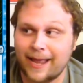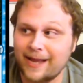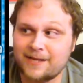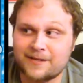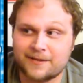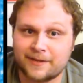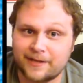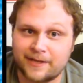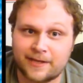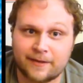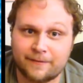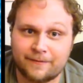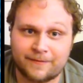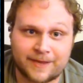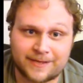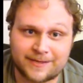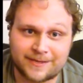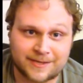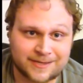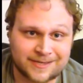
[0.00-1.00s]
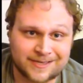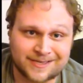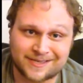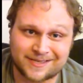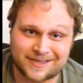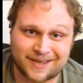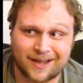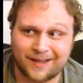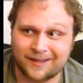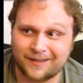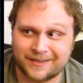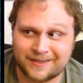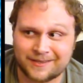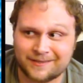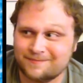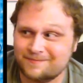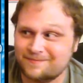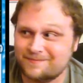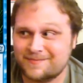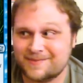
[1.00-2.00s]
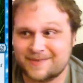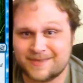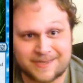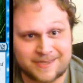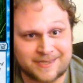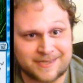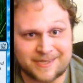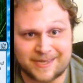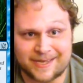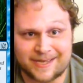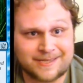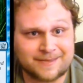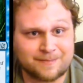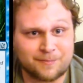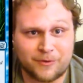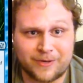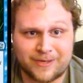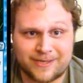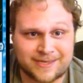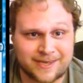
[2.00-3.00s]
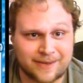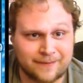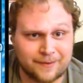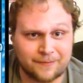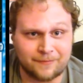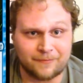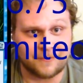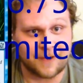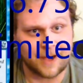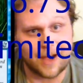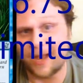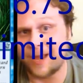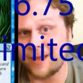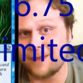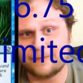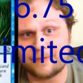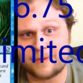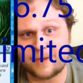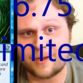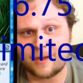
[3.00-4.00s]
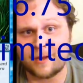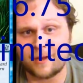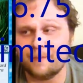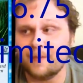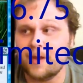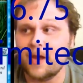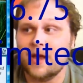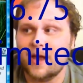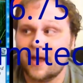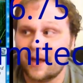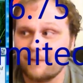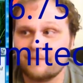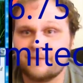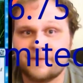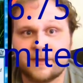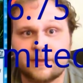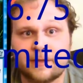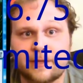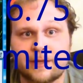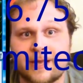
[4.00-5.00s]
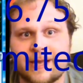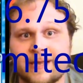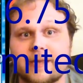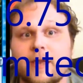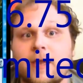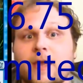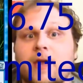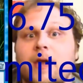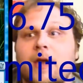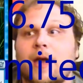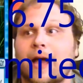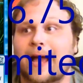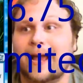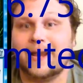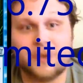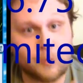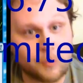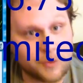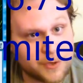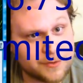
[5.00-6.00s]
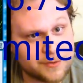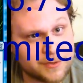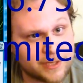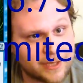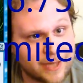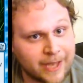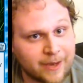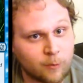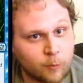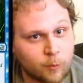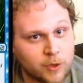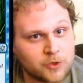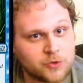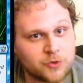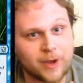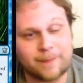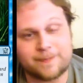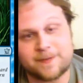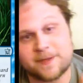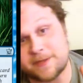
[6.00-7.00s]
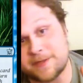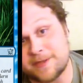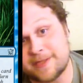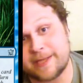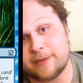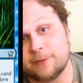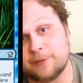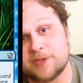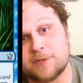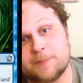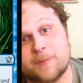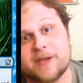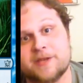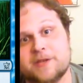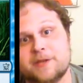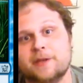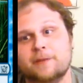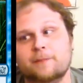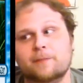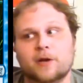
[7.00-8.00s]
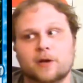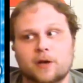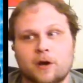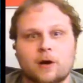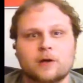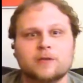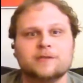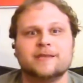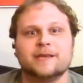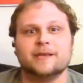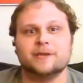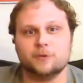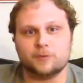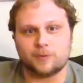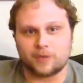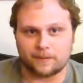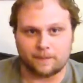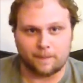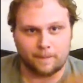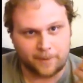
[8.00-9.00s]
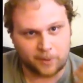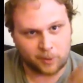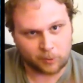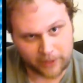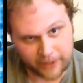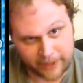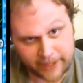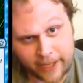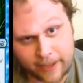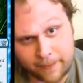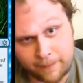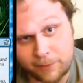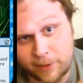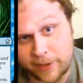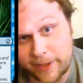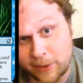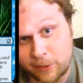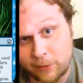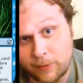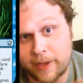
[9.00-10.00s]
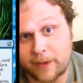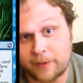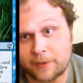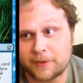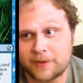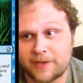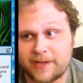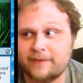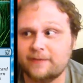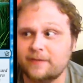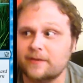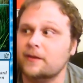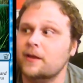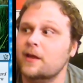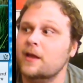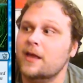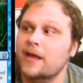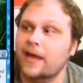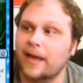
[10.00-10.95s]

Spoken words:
I actually give this a solid 6.75. You know, I'm feeling like I don't usually like 1-drops in sealed especially, but cards that you can build a game plan around are decent,